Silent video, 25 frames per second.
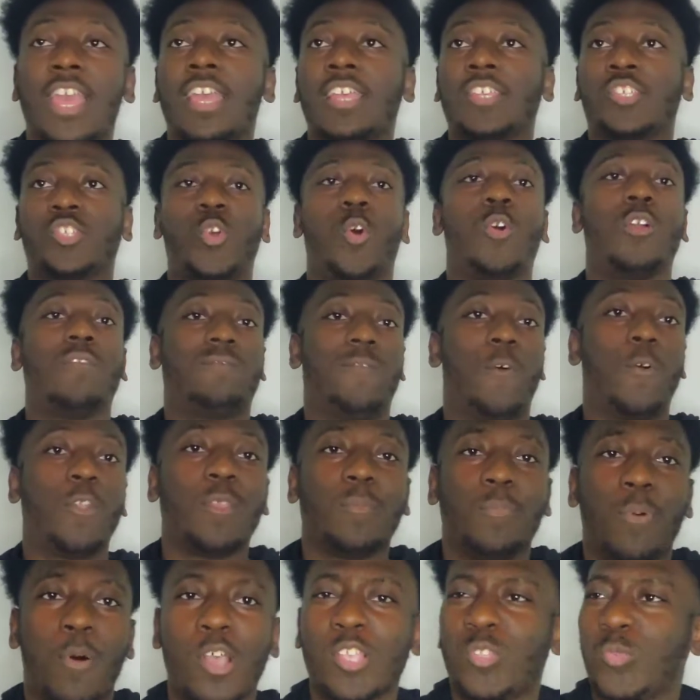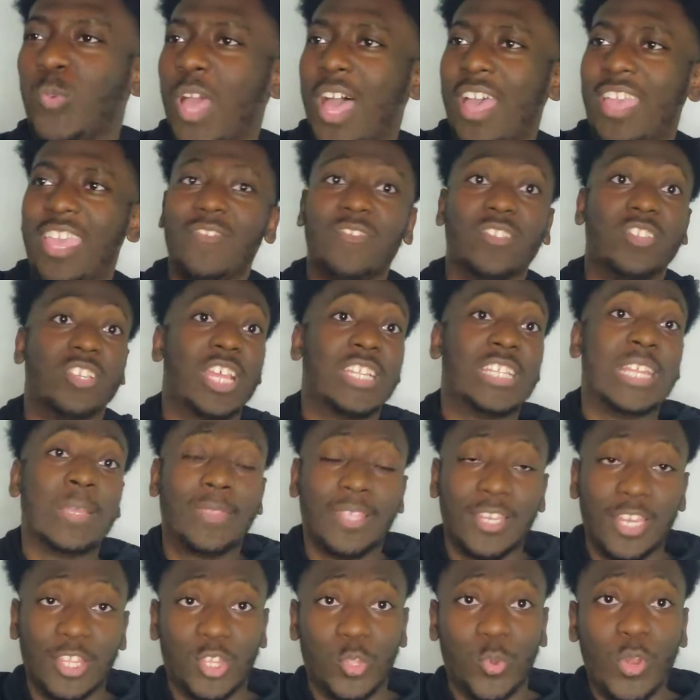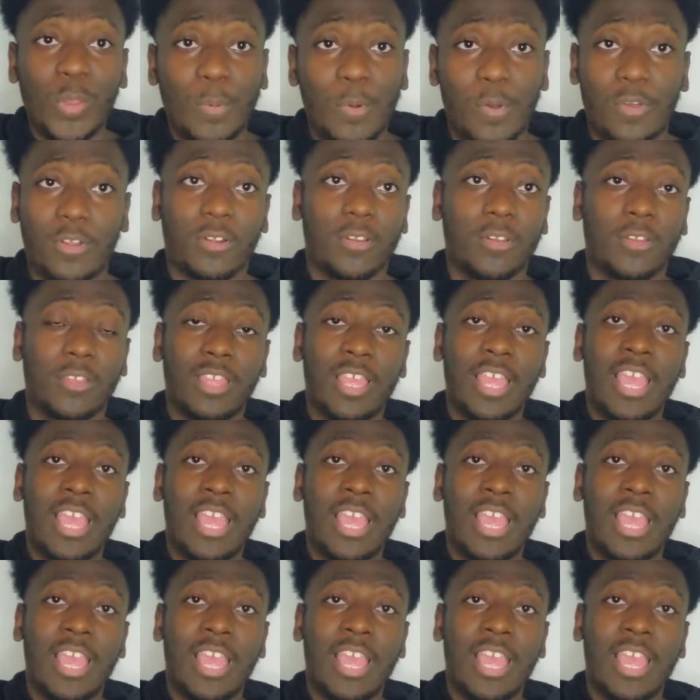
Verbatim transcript: Scored forty points without even attempting a three pointer.